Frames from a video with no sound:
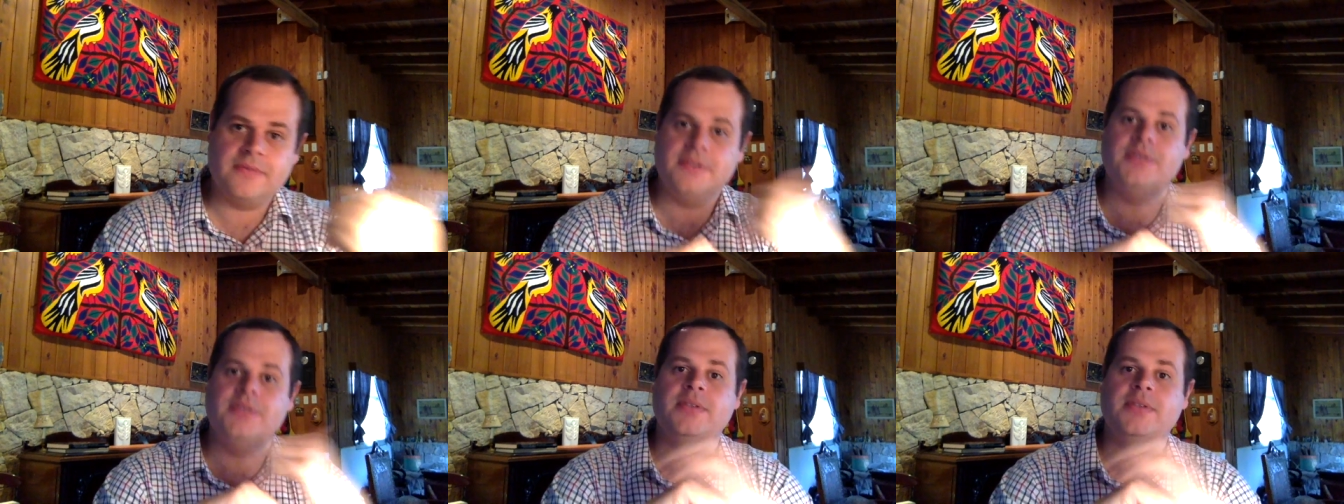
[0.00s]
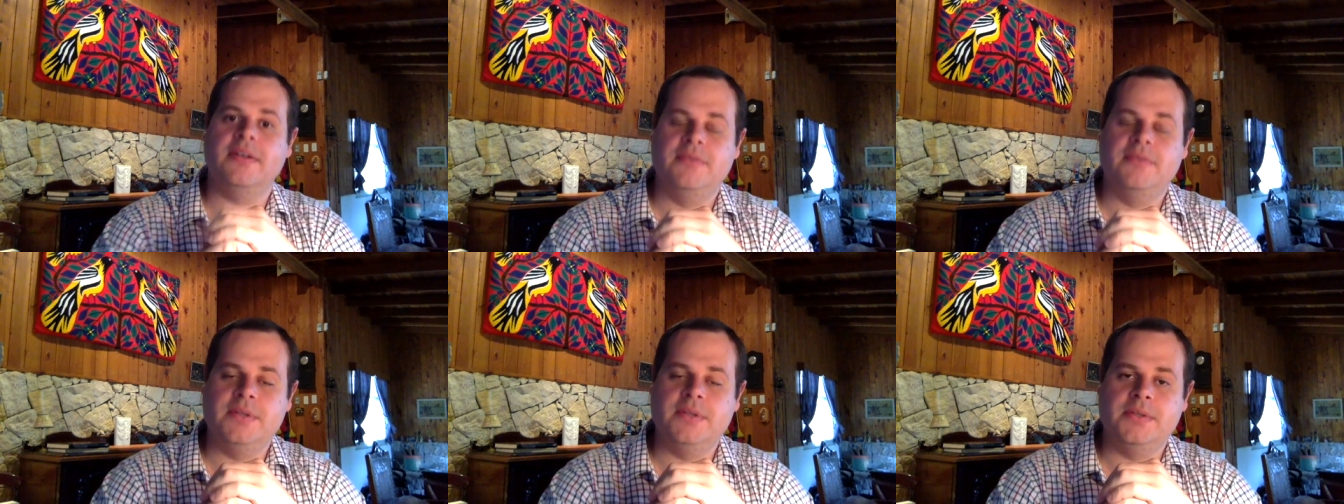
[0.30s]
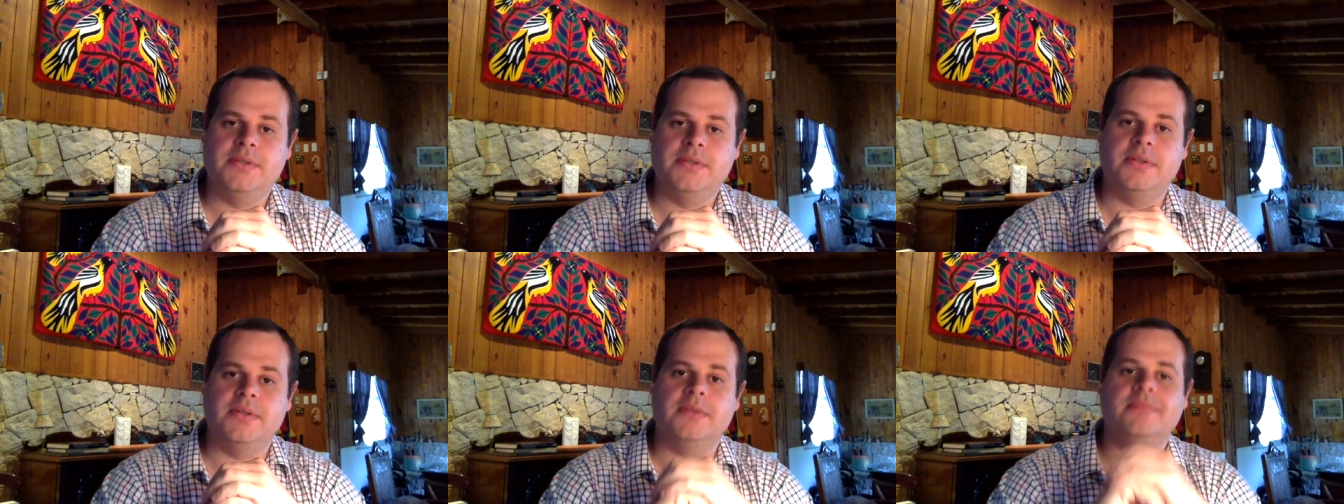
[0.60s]
into the
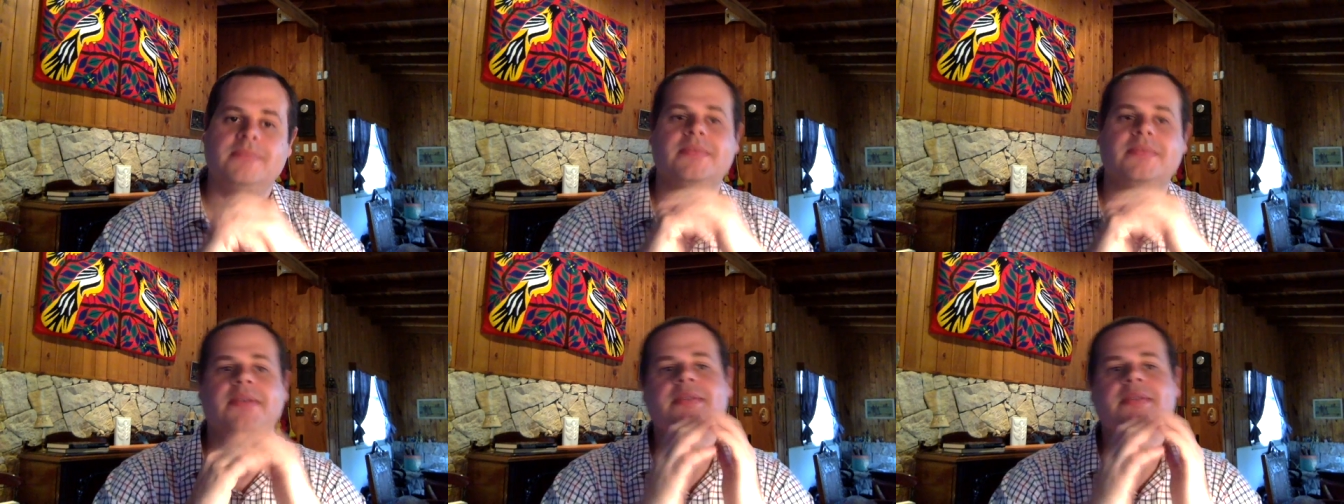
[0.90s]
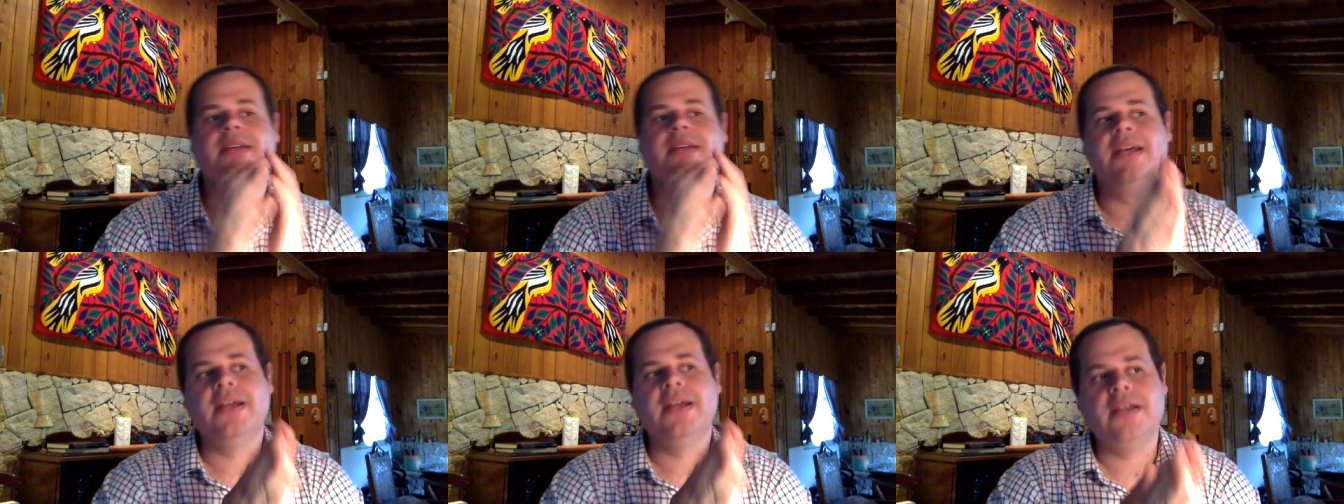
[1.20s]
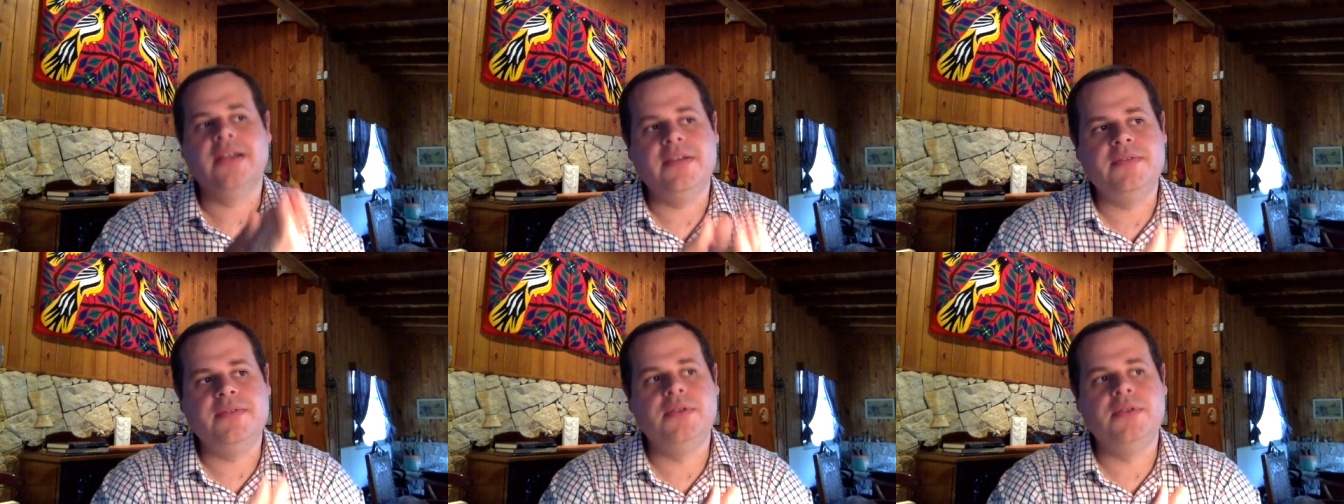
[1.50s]
future.
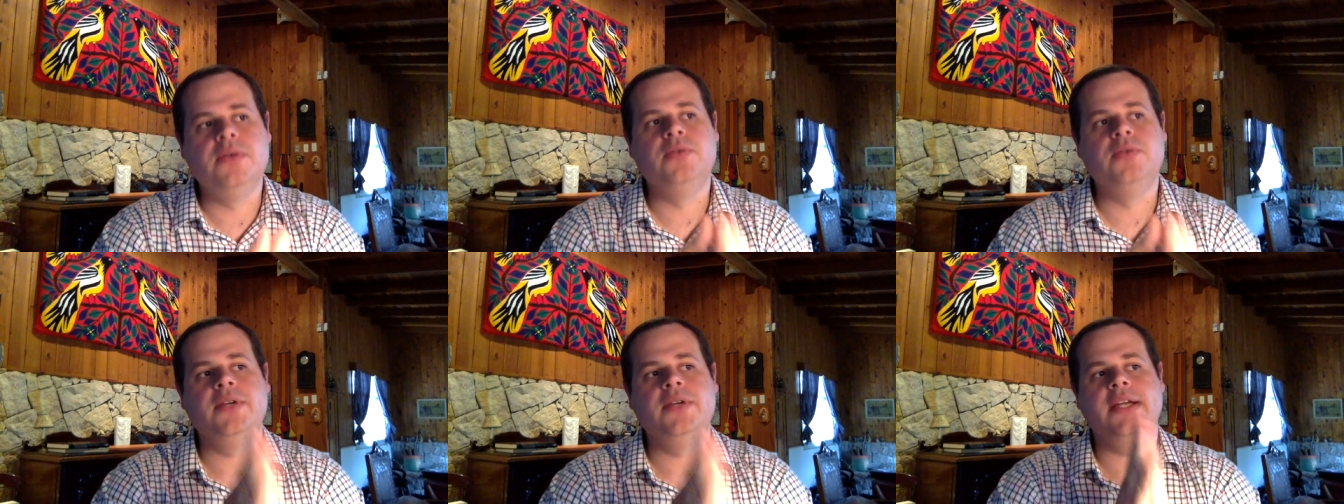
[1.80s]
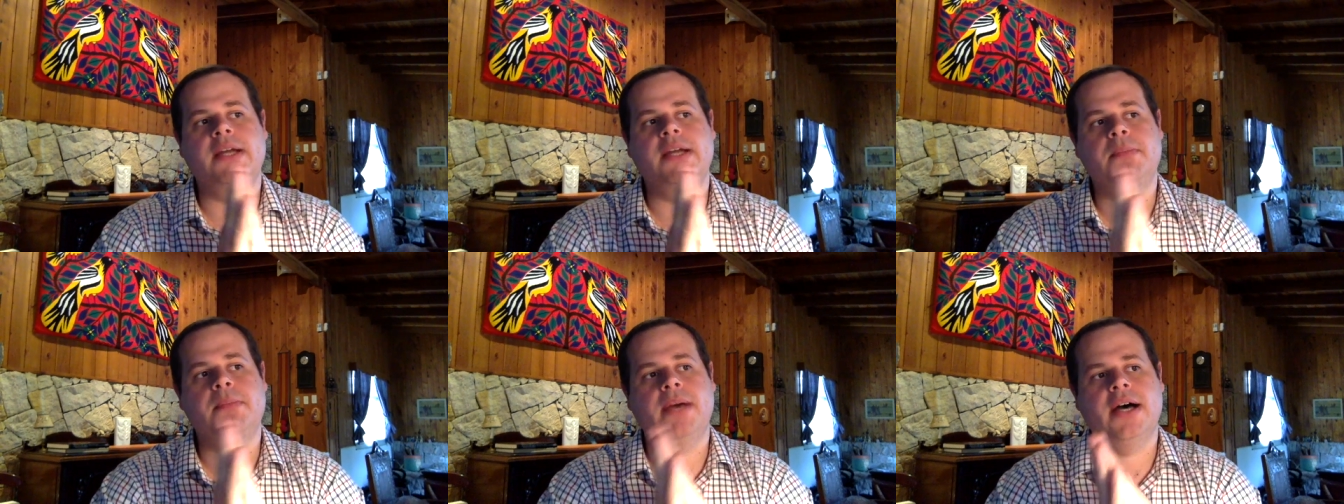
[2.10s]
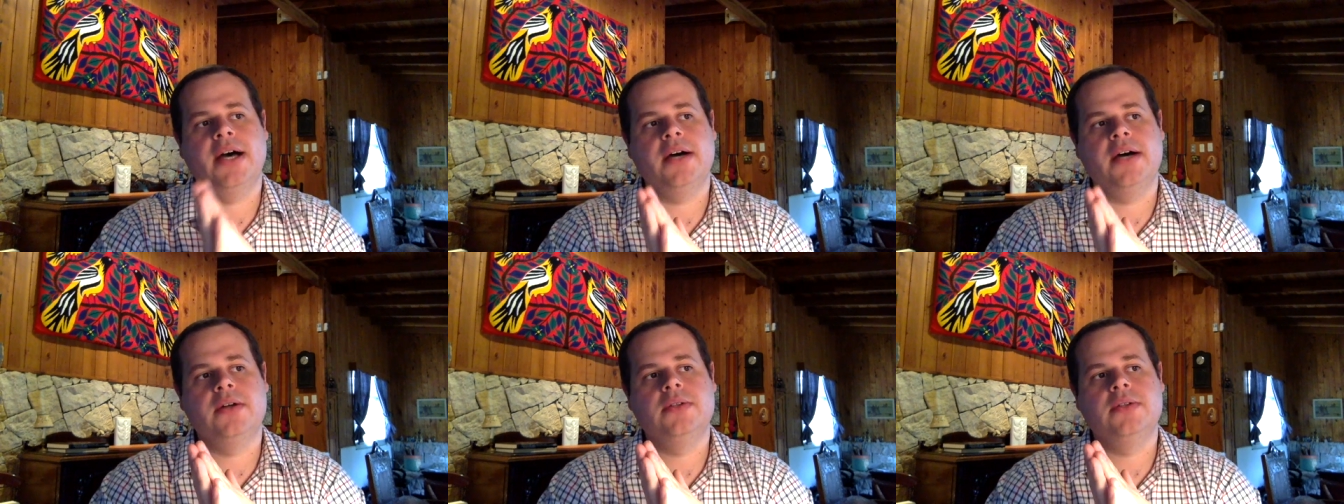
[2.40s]
If you read
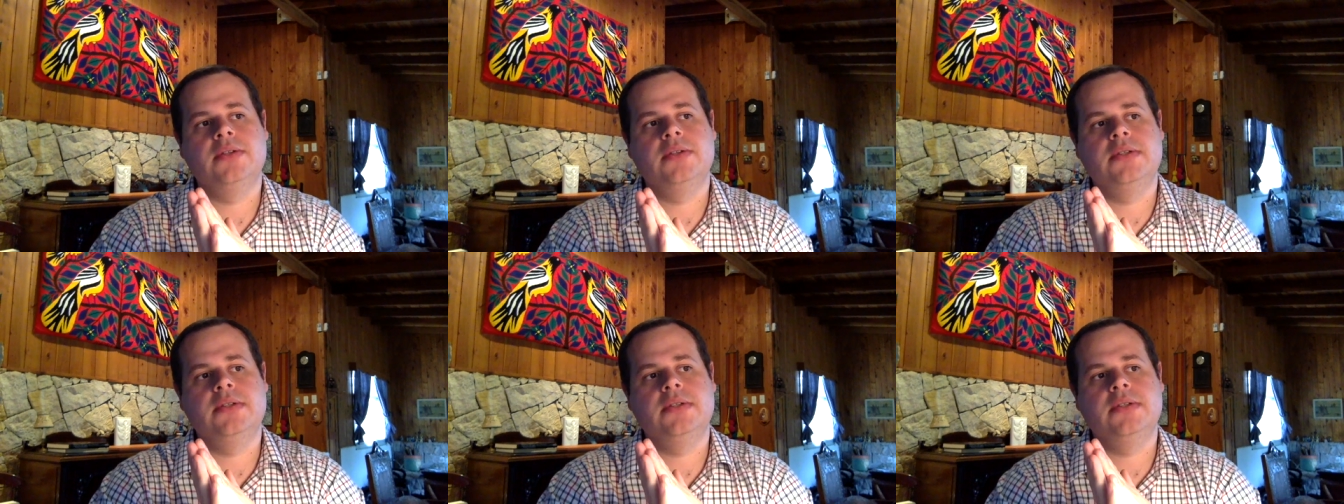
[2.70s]
about